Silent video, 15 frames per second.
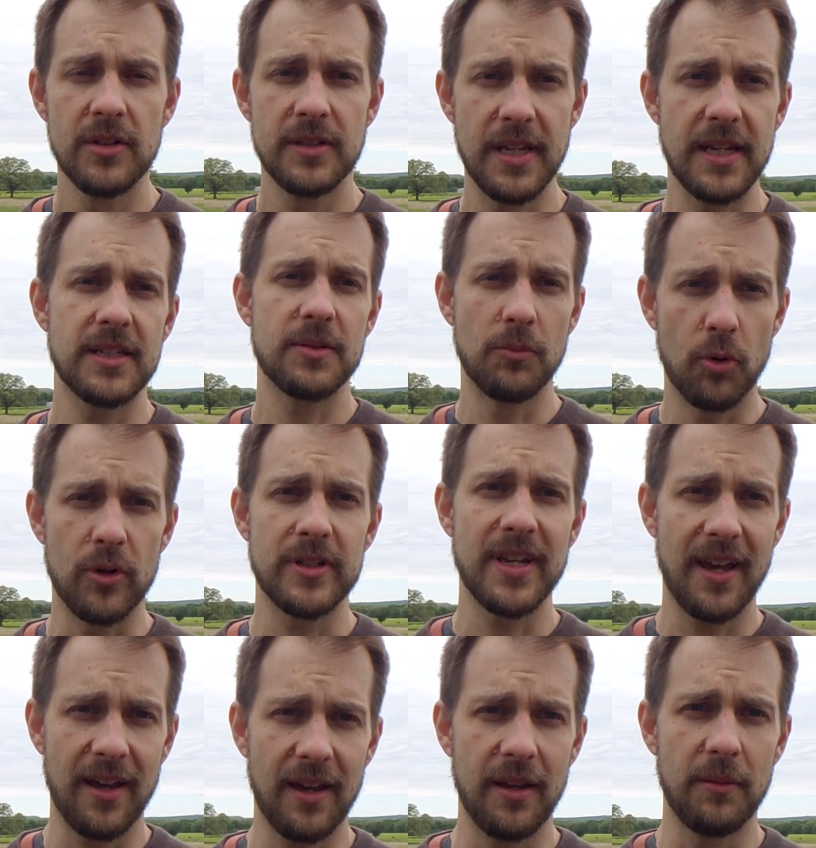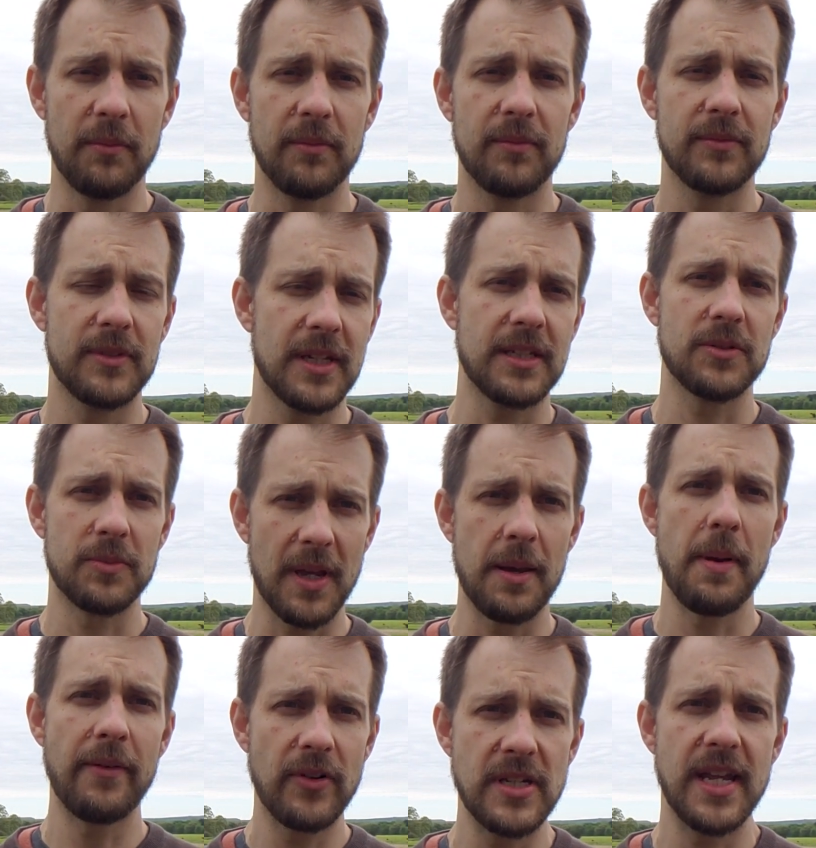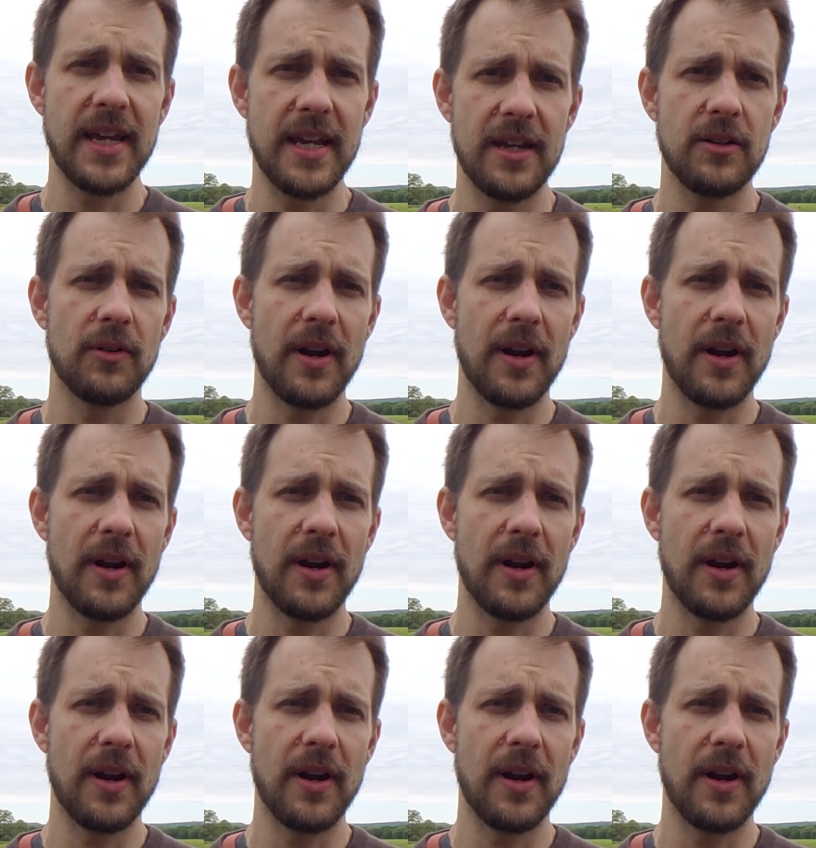take some more time, take some time every day,